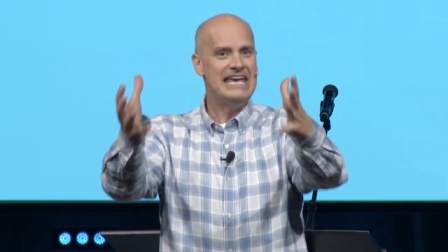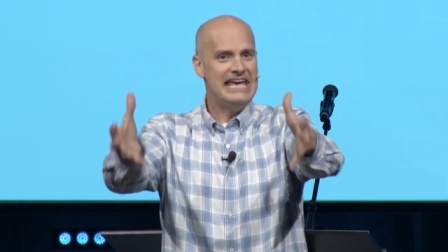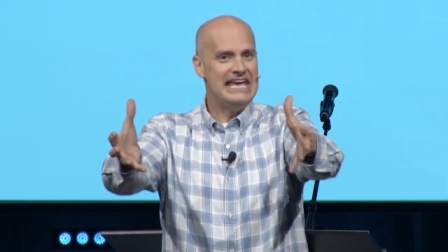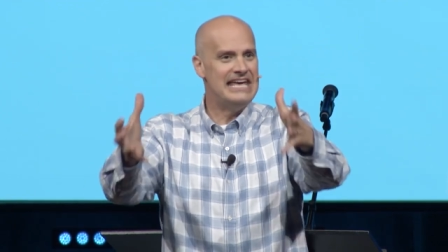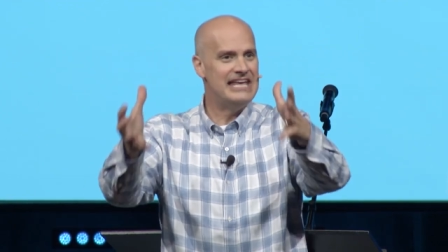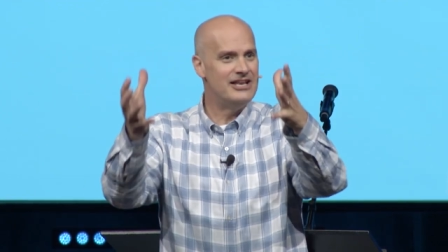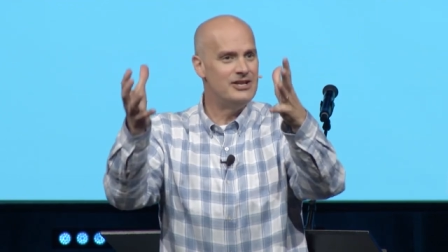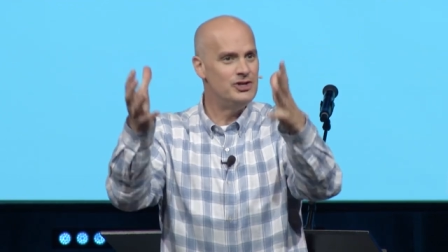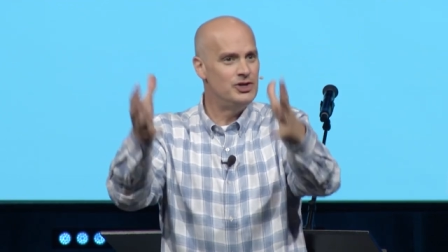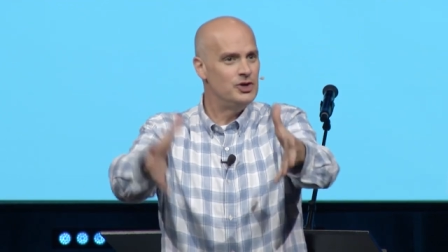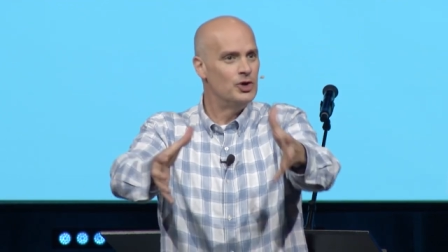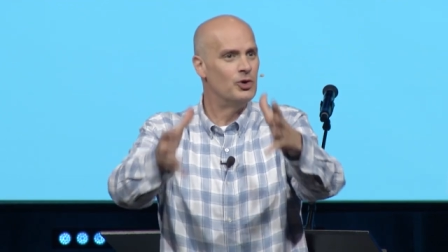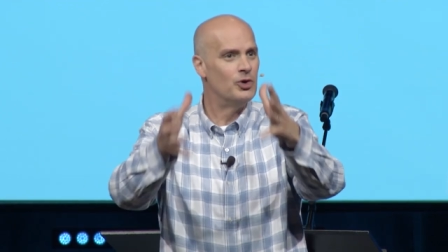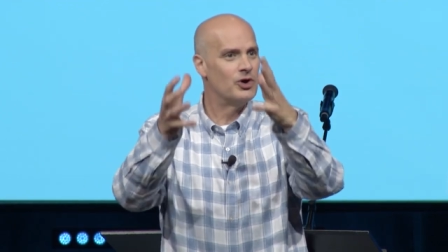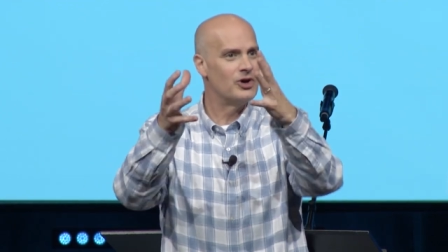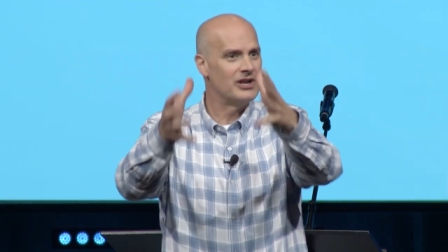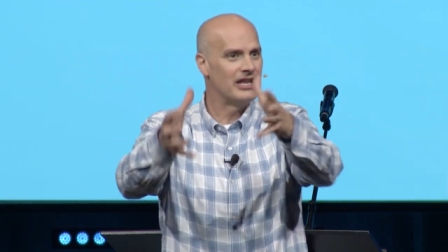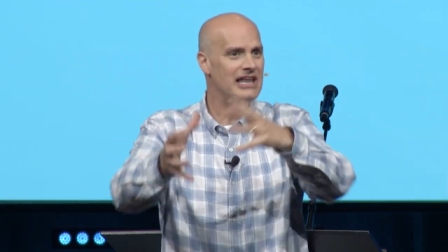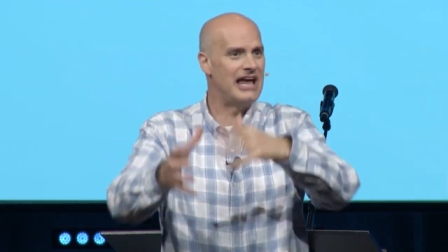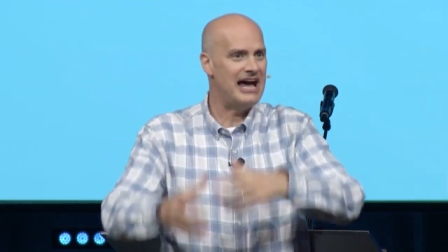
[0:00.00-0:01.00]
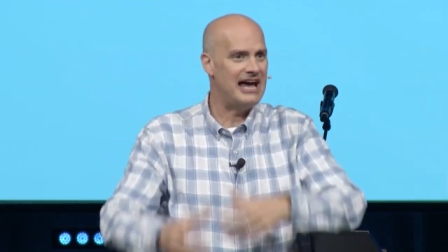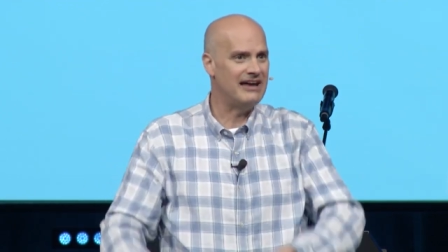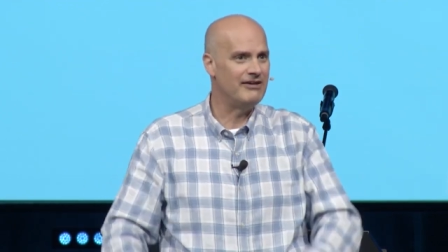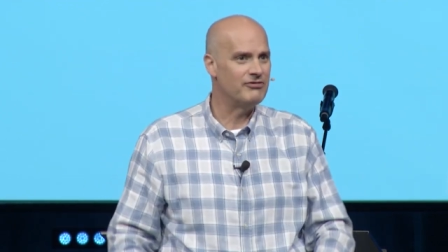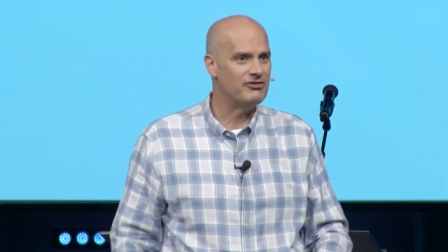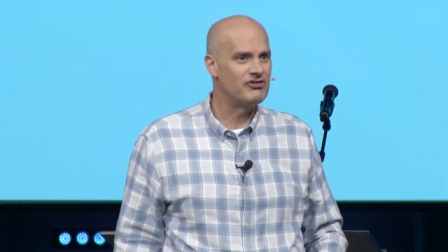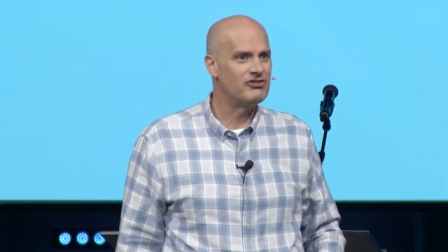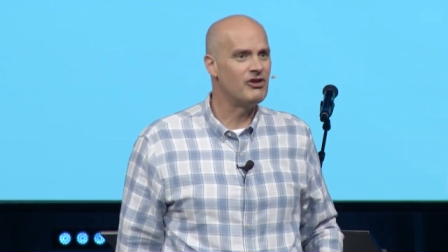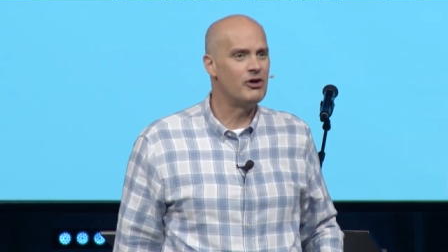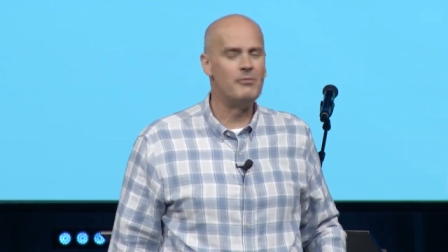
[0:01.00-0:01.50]
in your
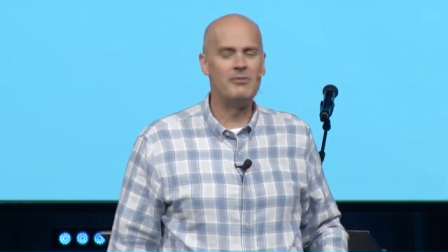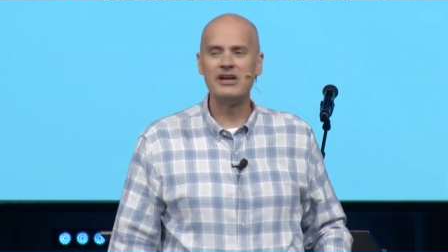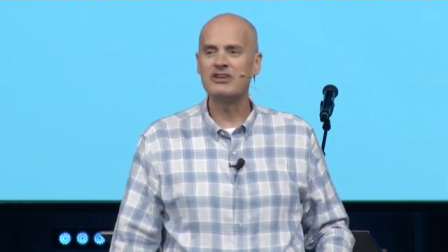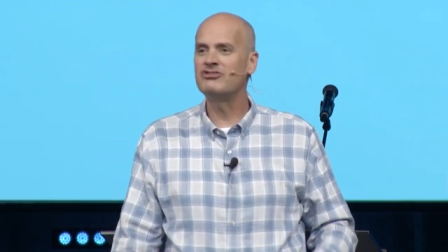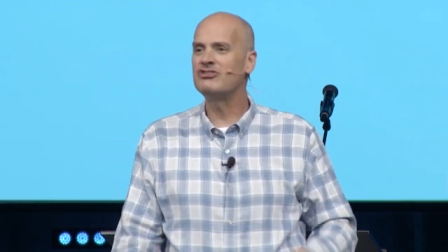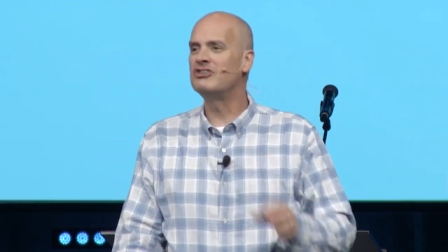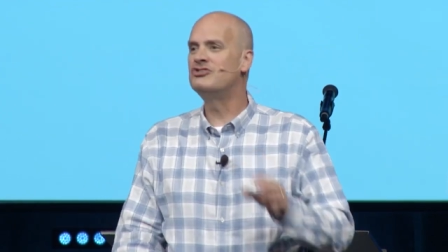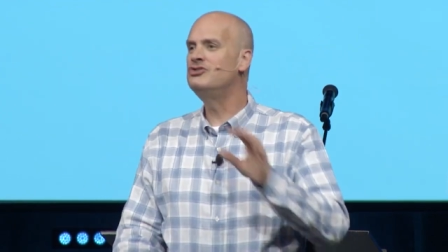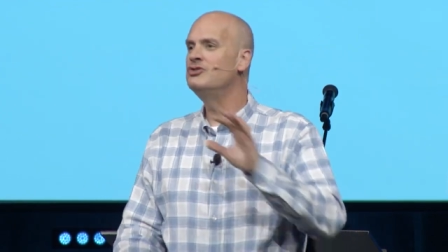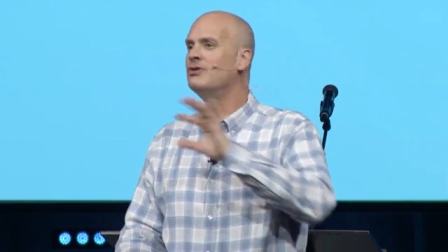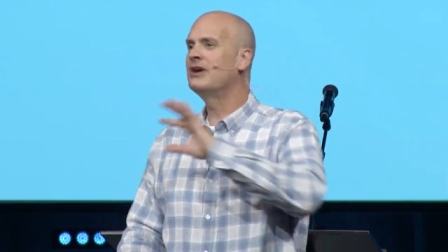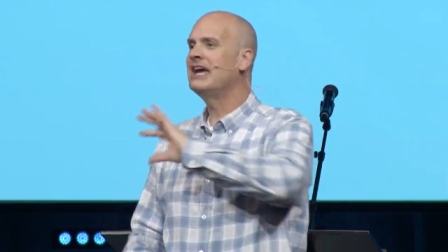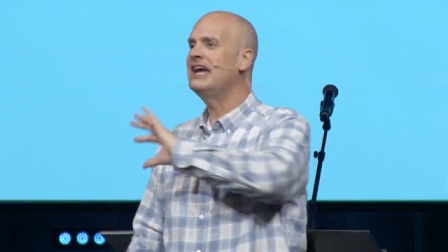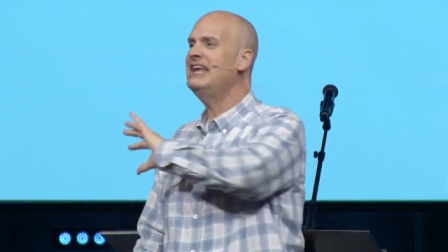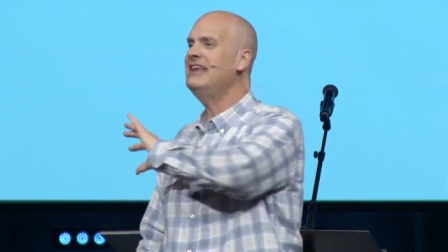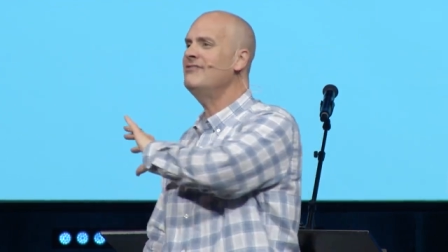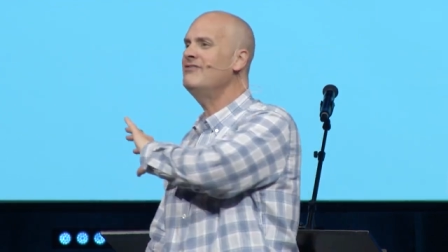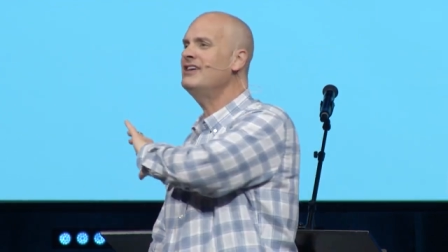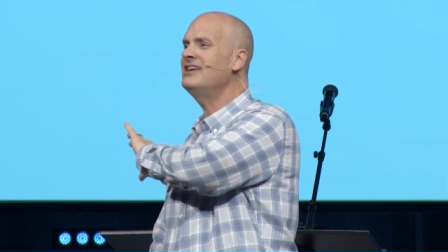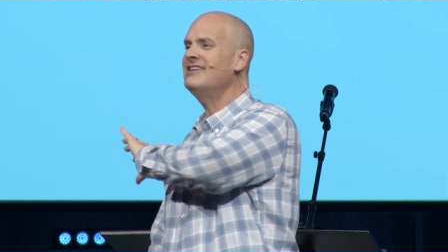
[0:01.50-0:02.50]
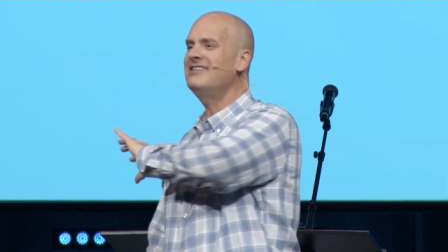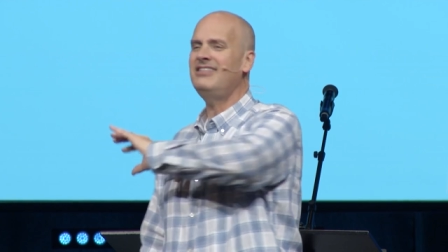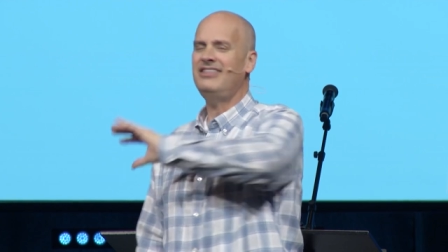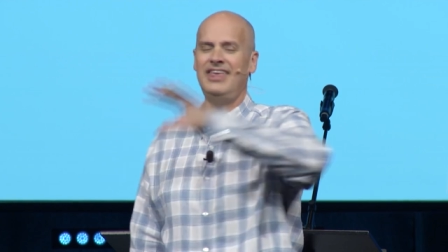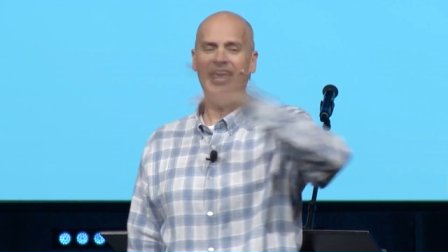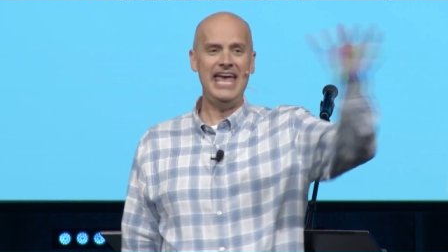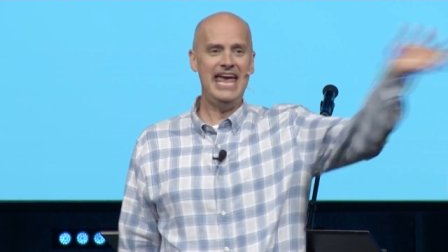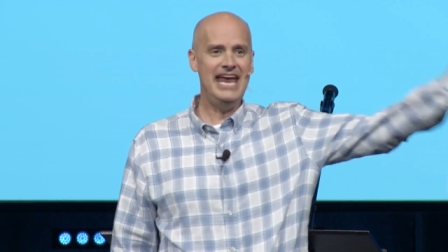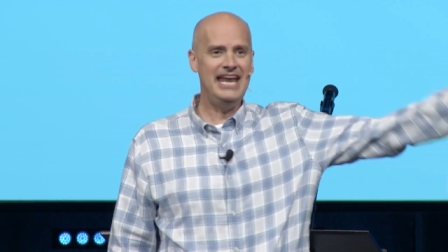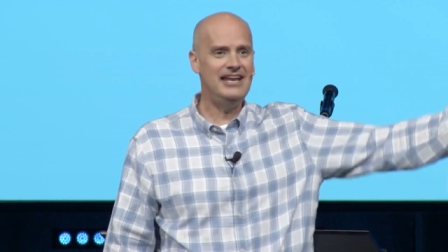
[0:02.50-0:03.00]
life, so much that you can't even
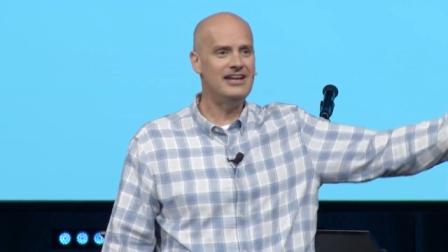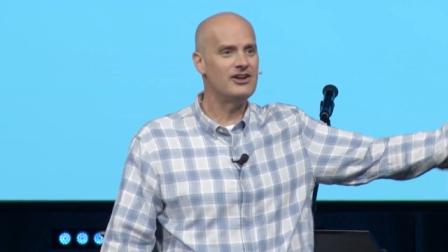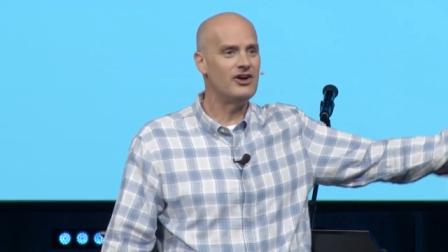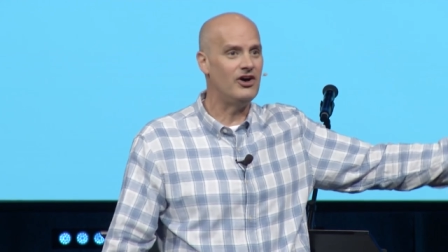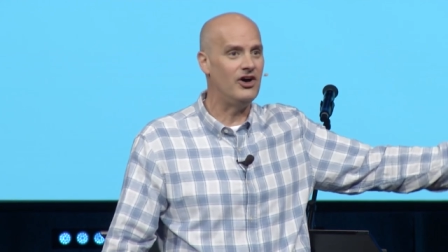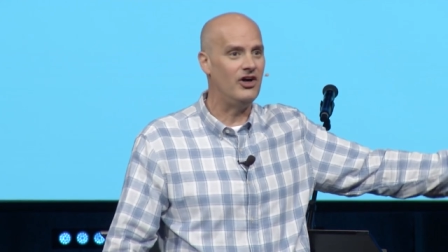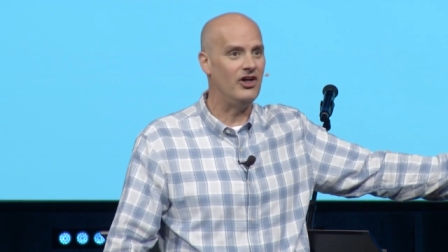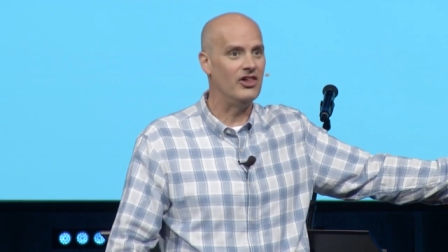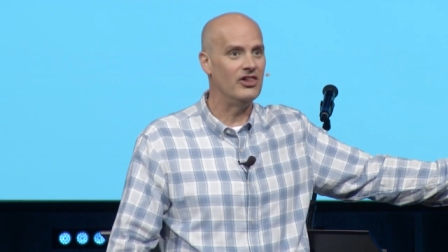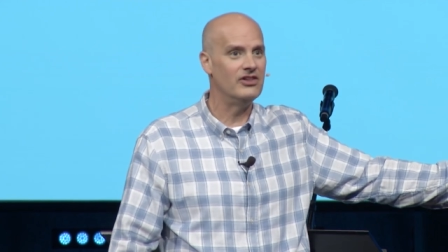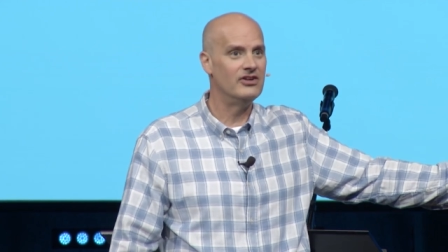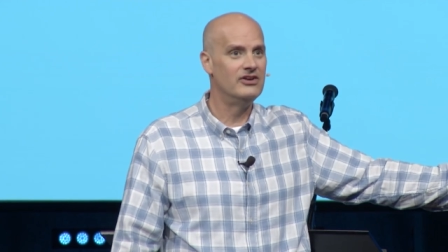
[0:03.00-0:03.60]
contain it all.